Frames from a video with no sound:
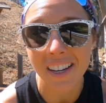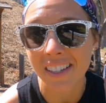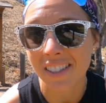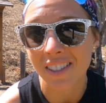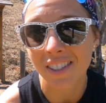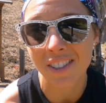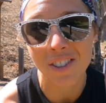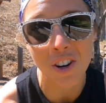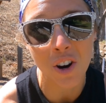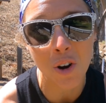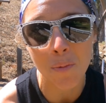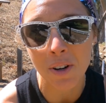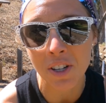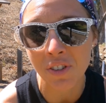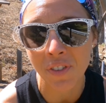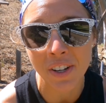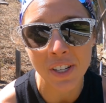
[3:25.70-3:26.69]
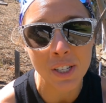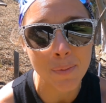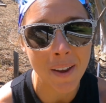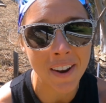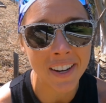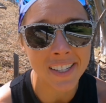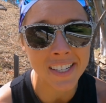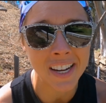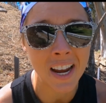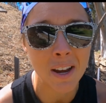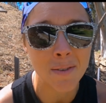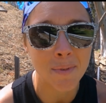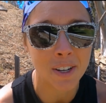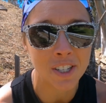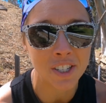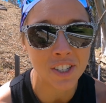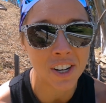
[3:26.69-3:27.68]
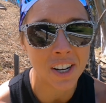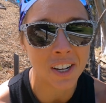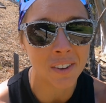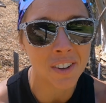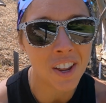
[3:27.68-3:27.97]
It's so much fun spending time on trail